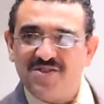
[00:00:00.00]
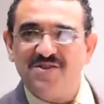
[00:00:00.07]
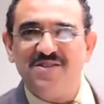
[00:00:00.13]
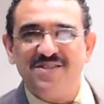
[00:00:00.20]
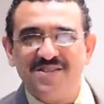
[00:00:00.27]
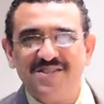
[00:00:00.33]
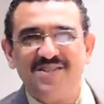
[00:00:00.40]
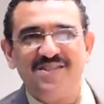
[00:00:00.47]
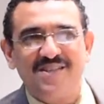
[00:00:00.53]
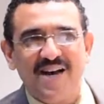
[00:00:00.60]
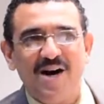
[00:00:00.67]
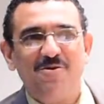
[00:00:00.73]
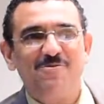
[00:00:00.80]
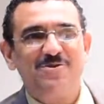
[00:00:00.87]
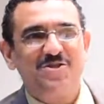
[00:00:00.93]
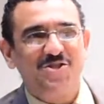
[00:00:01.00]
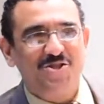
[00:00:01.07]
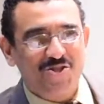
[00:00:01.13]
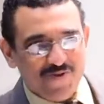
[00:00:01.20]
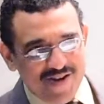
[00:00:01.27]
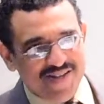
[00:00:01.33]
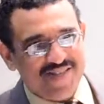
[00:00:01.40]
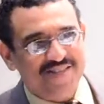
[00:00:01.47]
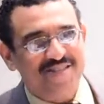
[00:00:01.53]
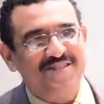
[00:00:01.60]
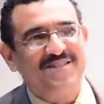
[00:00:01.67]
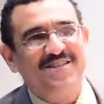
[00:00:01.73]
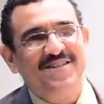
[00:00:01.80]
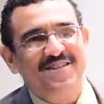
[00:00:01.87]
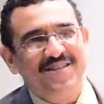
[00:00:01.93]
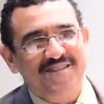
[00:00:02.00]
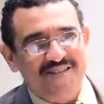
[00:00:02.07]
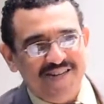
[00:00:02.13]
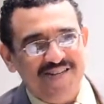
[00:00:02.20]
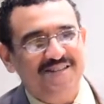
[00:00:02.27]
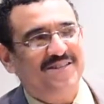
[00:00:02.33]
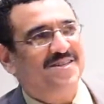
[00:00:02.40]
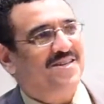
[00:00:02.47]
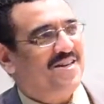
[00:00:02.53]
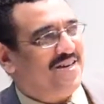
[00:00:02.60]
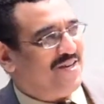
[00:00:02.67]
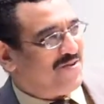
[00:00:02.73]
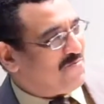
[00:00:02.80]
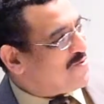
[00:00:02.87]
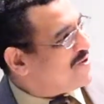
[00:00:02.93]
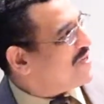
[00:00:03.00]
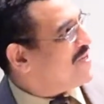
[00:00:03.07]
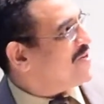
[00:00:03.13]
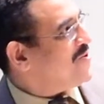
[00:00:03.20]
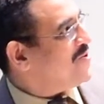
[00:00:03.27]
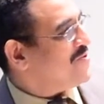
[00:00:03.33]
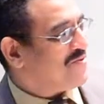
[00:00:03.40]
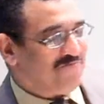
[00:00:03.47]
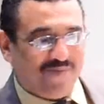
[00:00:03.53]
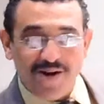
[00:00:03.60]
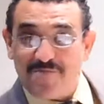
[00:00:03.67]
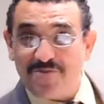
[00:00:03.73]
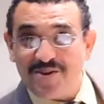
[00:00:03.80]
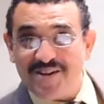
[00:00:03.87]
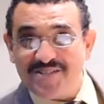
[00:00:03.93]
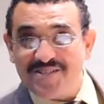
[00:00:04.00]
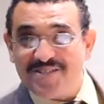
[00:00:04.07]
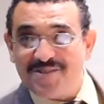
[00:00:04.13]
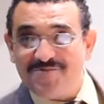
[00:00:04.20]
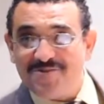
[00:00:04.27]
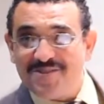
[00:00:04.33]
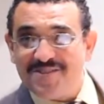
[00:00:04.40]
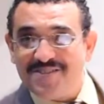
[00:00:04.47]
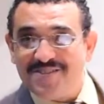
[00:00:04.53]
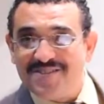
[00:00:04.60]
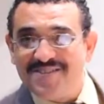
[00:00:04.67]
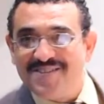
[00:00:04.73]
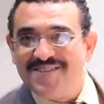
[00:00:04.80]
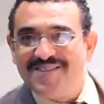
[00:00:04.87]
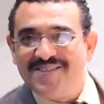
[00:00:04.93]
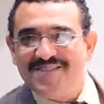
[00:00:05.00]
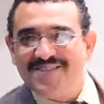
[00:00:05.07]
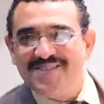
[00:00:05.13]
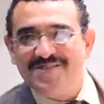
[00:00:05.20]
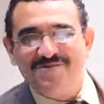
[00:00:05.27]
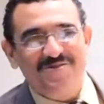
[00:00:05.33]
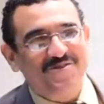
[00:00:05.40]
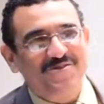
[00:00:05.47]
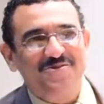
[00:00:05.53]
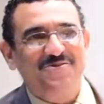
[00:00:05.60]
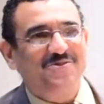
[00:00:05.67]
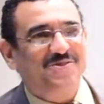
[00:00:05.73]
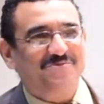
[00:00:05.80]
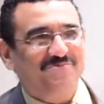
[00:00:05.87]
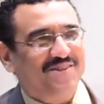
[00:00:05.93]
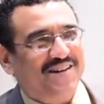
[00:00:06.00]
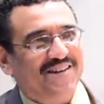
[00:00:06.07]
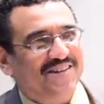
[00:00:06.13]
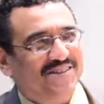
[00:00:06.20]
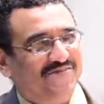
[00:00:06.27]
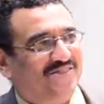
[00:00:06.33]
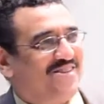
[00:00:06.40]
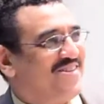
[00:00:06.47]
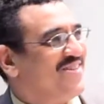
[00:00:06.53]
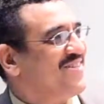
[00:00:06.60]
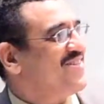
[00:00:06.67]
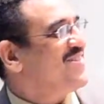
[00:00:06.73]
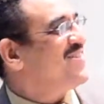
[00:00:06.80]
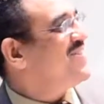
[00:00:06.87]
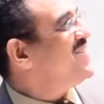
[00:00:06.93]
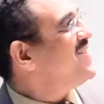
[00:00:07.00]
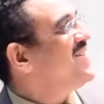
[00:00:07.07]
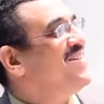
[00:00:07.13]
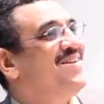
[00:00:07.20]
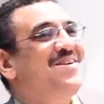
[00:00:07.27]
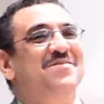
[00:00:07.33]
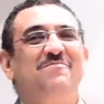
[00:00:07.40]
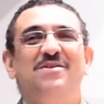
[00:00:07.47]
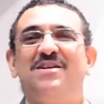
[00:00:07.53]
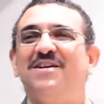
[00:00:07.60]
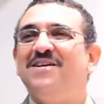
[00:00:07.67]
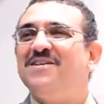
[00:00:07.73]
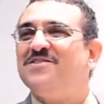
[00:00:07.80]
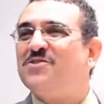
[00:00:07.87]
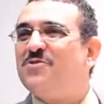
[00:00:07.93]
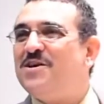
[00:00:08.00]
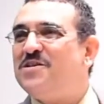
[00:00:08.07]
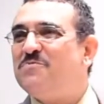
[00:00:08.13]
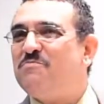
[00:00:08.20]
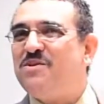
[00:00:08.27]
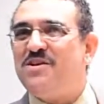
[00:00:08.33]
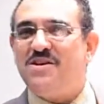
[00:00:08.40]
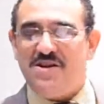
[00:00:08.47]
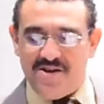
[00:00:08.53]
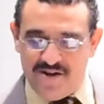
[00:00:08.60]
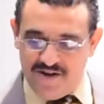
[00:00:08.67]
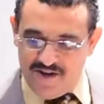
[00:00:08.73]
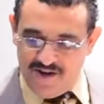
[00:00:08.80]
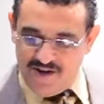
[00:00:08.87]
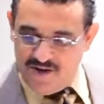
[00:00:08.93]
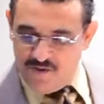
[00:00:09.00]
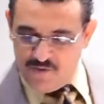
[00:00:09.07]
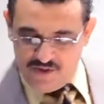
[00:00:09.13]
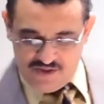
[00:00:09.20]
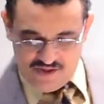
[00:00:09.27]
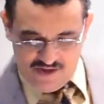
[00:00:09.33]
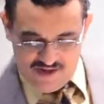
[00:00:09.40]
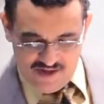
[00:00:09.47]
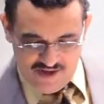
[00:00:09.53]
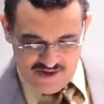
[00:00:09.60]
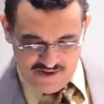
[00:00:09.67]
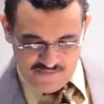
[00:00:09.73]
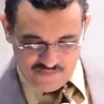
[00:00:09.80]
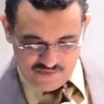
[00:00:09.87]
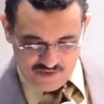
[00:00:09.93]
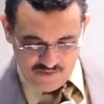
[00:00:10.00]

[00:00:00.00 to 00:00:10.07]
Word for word: 36 hours straight cutting and working on my Project One. It was gruesome, but I loved it. But it's great to be here with the